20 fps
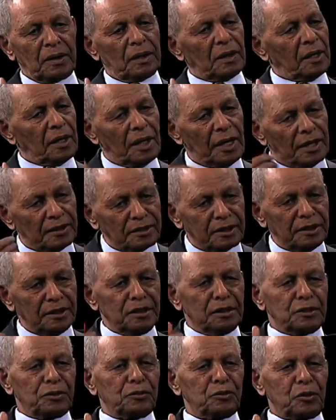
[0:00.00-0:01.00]
100
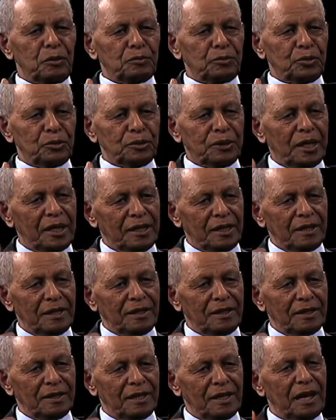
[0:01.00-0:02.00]
years from today,
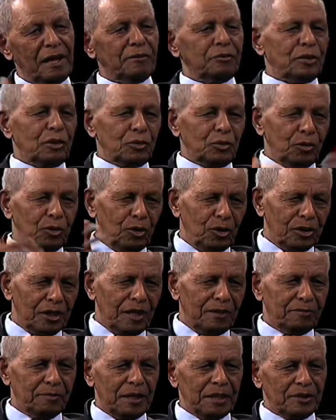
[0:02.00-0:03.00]
after we all
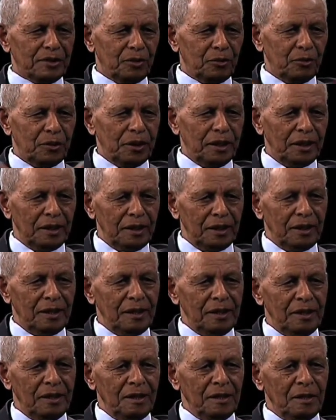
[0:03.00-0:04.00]
have passed away,
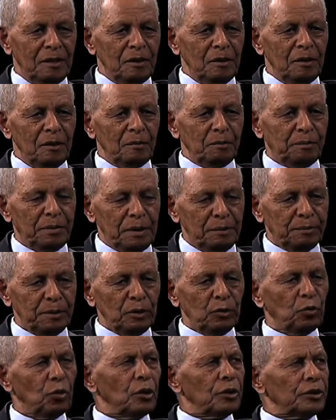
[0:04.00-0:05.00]

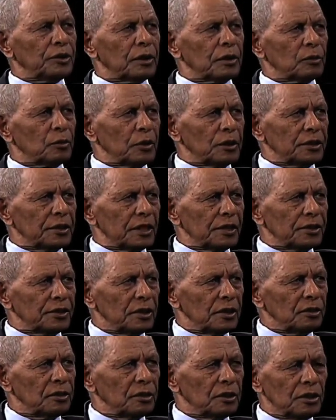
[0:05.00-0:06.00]
people wonder, when they
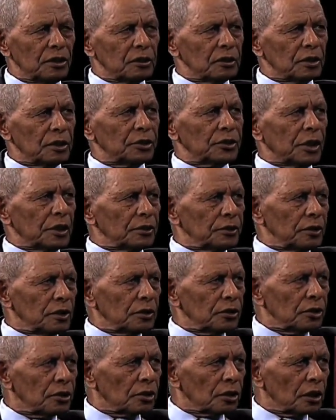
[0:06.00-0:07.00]
see this, they say,
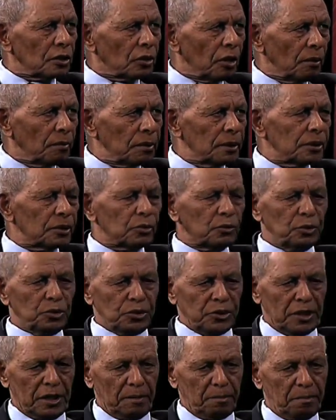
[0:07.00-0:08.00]
this is an obelisk which
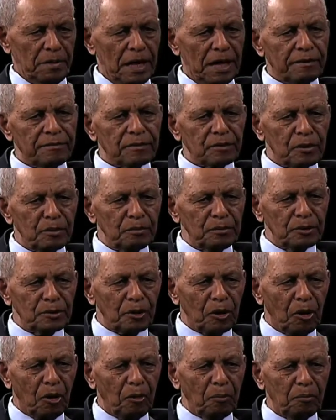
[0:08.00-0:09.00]
came back from
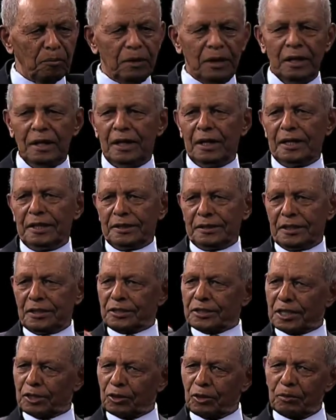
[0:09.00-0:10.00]
Rome, and this
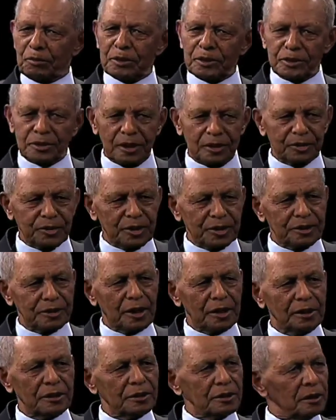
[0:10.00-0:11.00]
is an obelisk that's
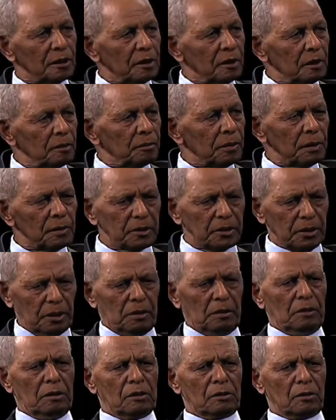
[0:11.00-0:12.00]
standing. People say,
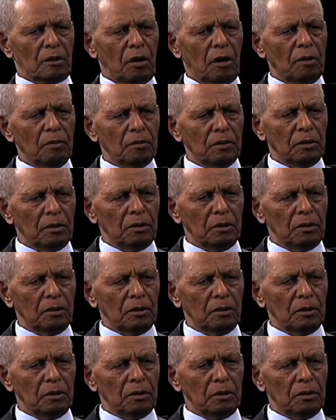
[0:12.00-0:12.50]
Rome?